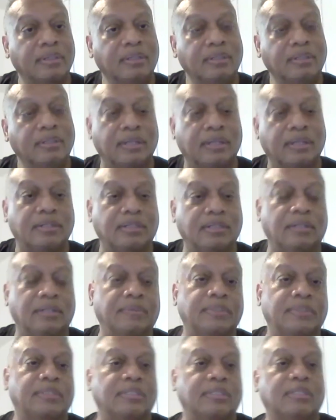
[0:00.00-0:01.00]
dealing
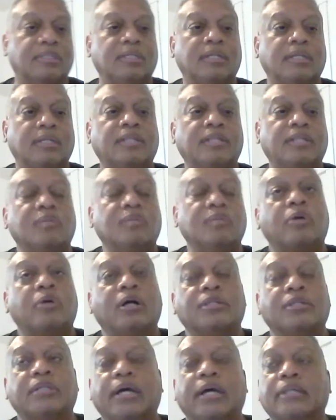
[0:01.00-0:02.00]
with 1619
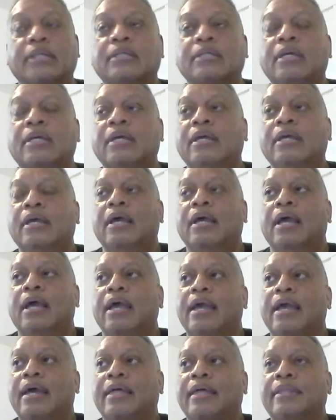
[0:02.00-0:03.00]
project.
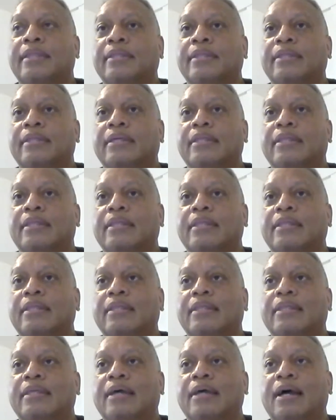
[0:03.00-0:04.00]
And
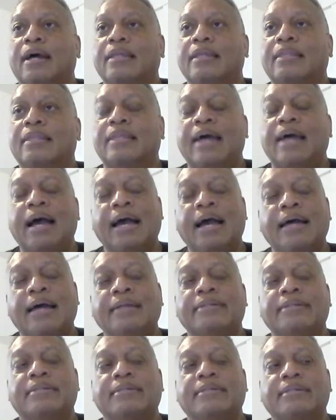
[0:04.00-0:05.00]

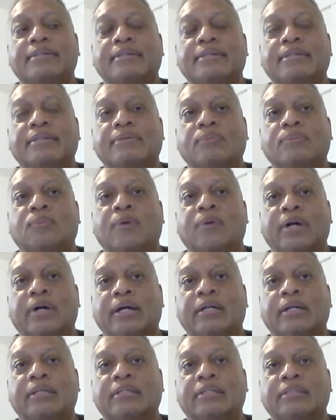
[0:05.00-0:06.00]
that
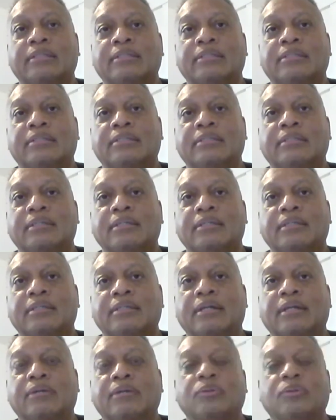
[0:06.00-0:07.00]
was,
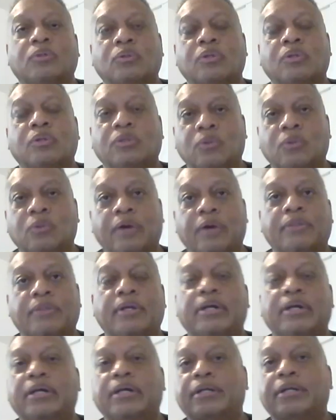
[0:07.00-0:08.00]
you go
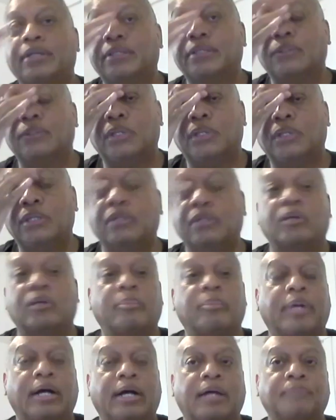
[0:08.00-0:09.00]
there and you hear
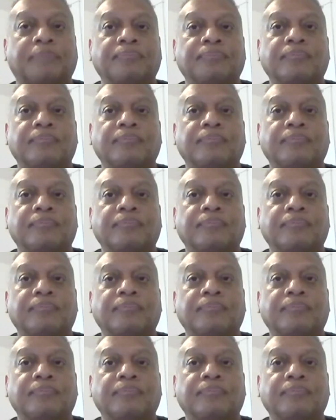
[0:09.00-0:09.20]
about,